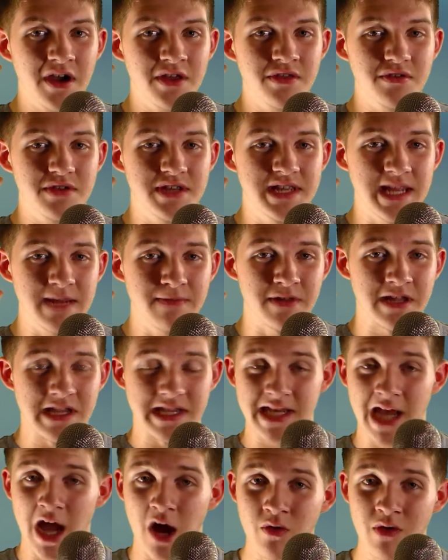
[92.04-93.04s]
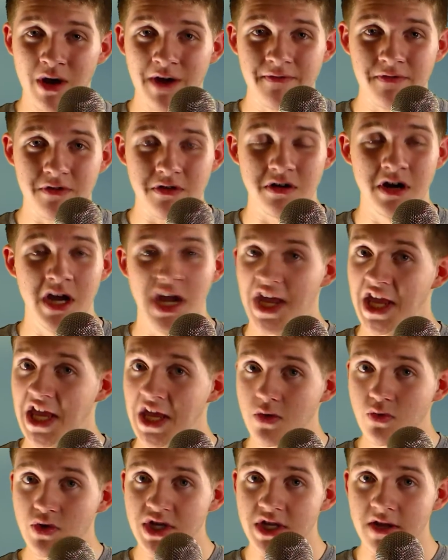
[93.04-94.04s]
other siblings, however,
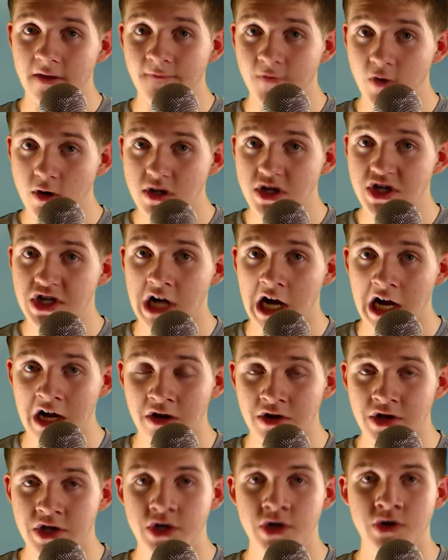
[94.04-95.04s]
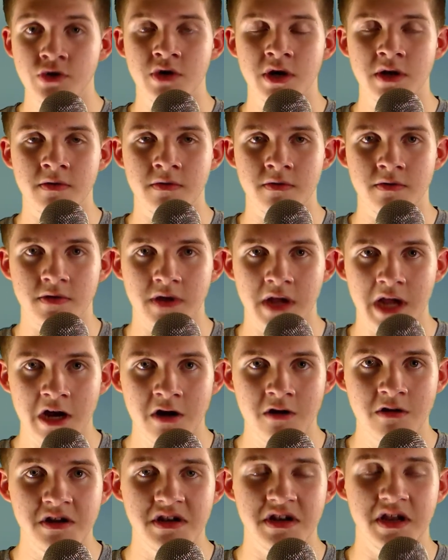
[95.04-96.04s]
he was the first child to
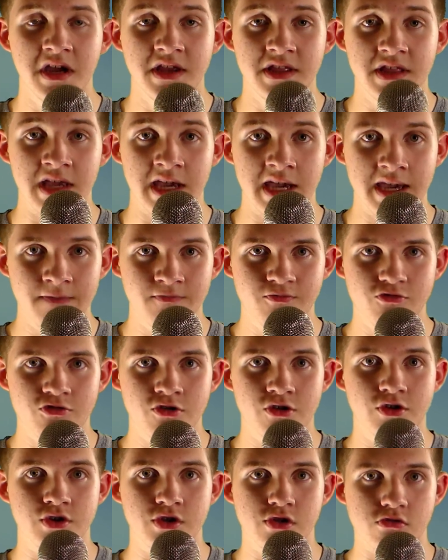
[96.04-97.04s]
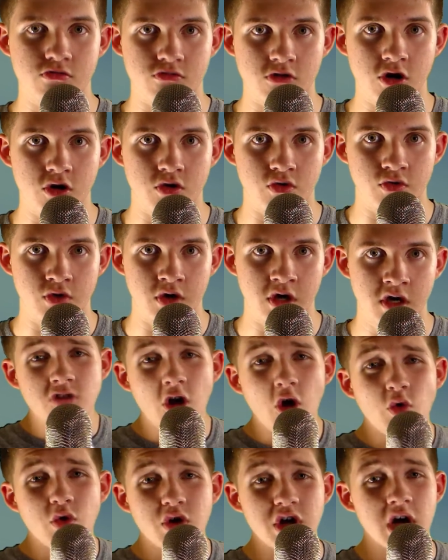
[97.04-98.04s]
inherit the emperor's throne.
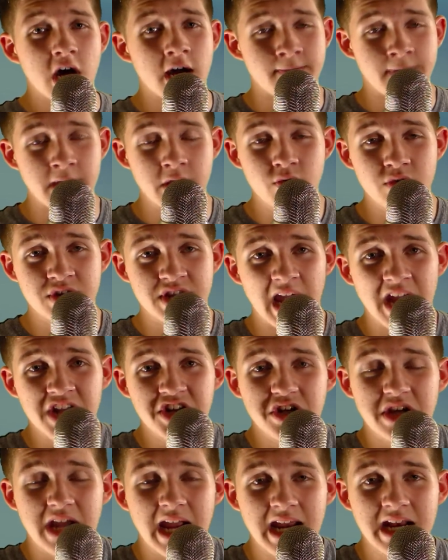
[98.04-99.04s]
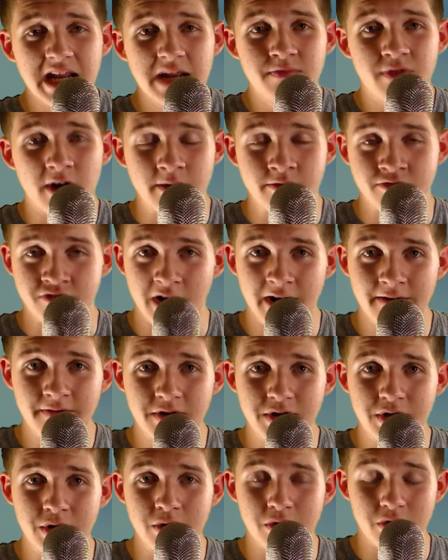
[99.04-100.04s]
Growing up, he was educated by
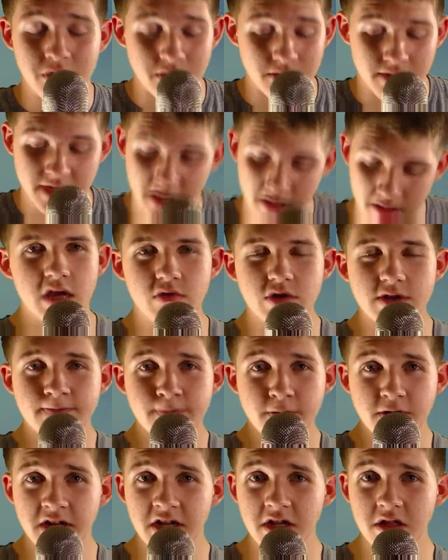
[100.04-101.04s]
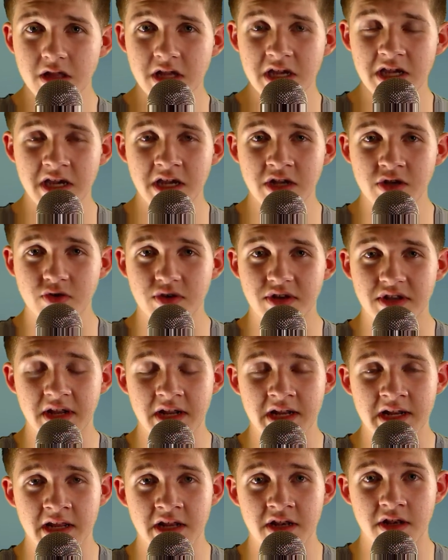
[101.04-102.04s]
private tutors. He was particularly
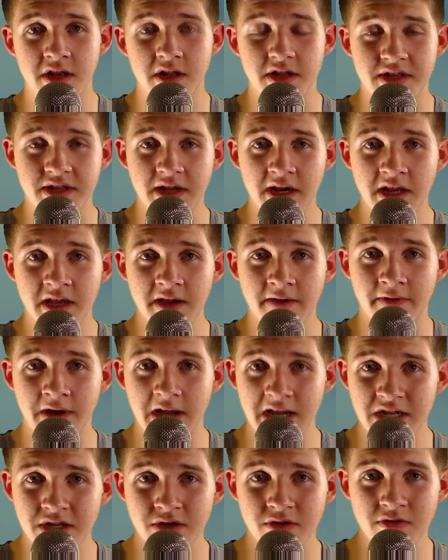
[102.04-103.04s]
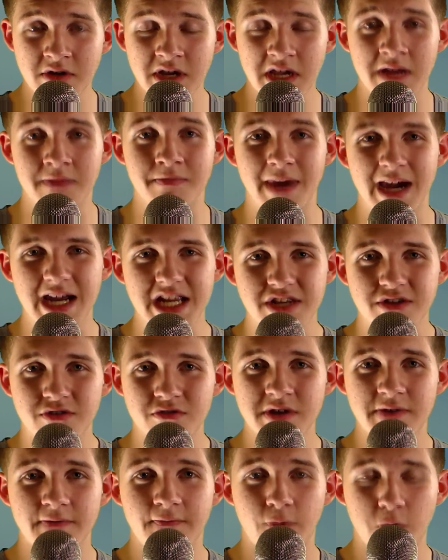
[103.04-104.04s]
interested in the study of history and
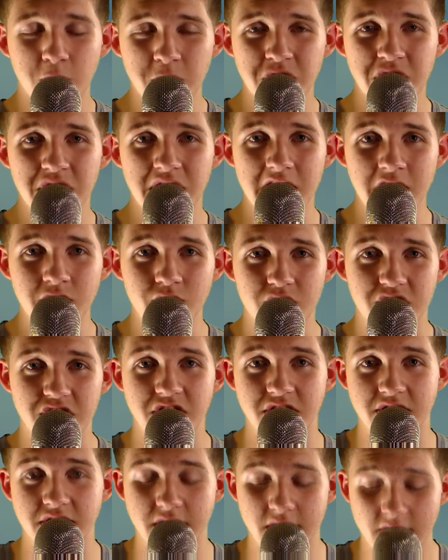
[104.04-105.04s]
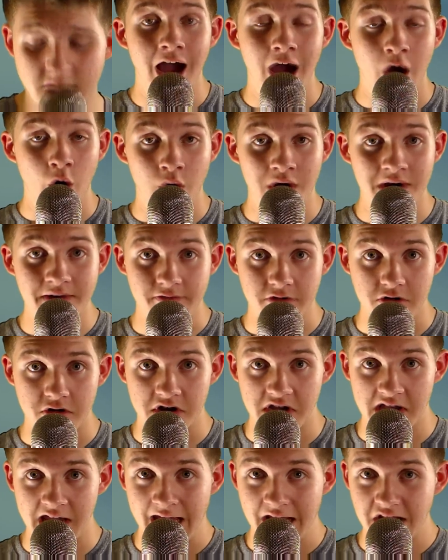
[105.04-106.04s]
mastering foreign languages. However,
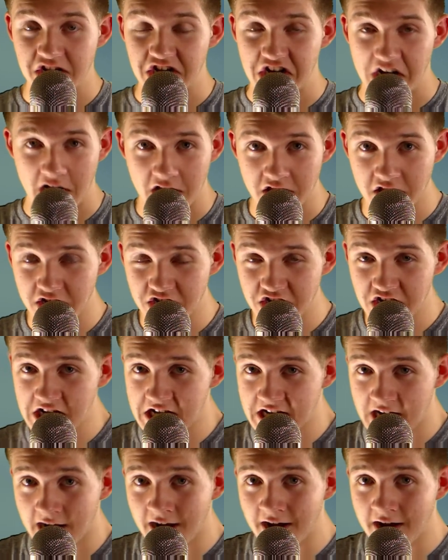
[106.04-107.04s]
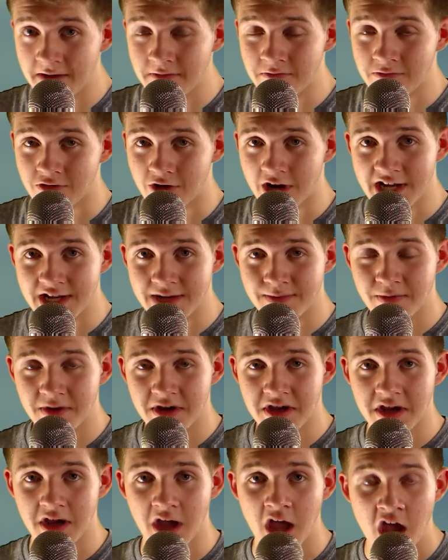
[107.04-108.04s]
he had a challenging time
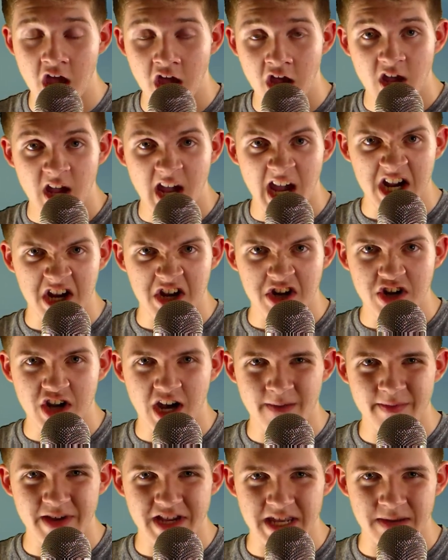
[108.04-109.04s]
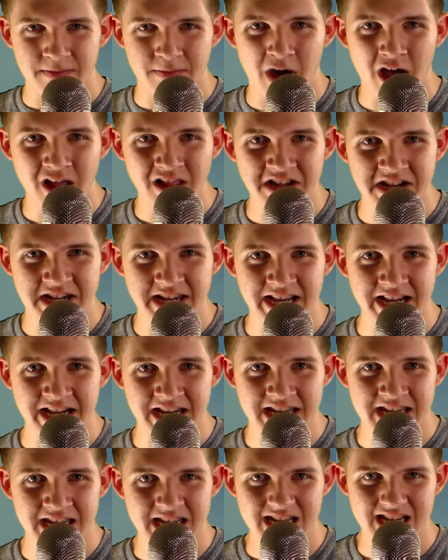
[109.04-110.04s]
grasping economics and
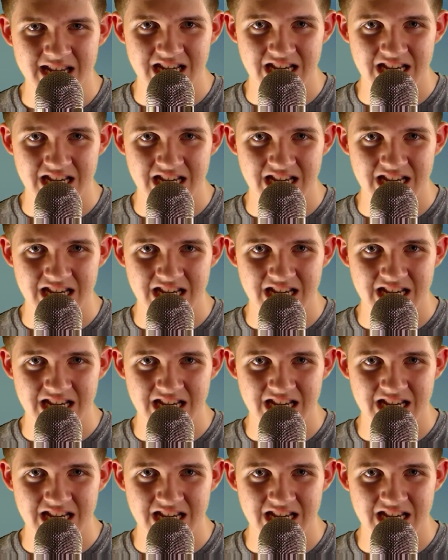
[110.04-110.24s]
politics.